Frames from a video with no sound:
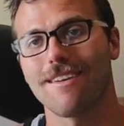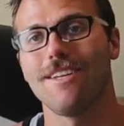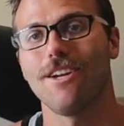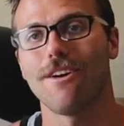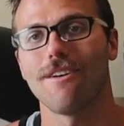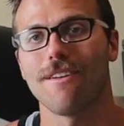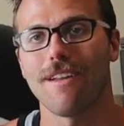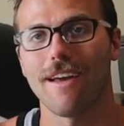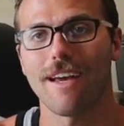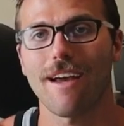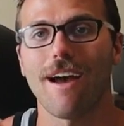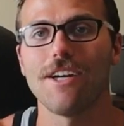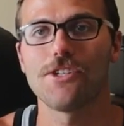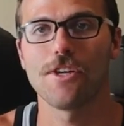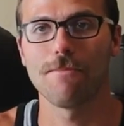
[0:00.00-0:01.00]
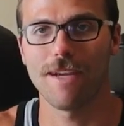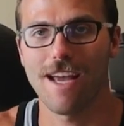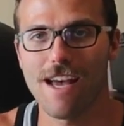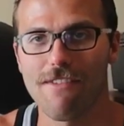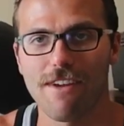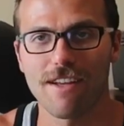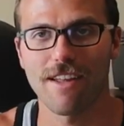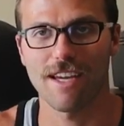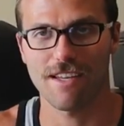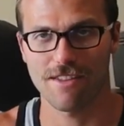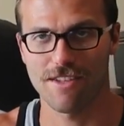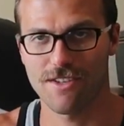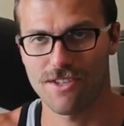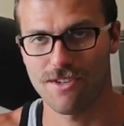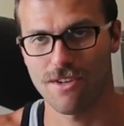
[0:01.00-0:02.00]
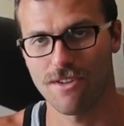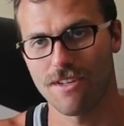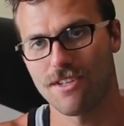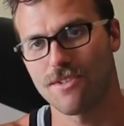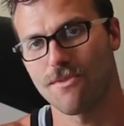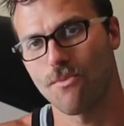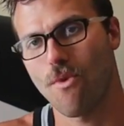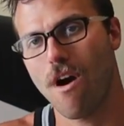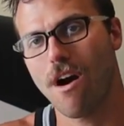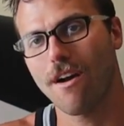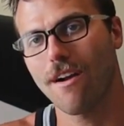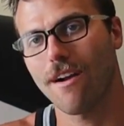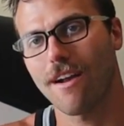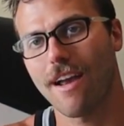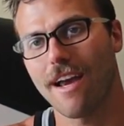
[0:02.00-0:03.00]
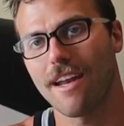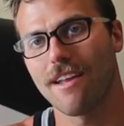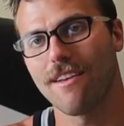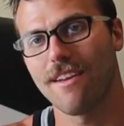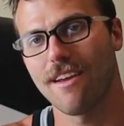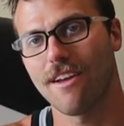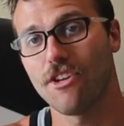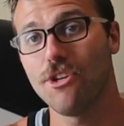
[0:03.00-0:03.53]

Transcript: you know, like I should be having like this walker kind of deal.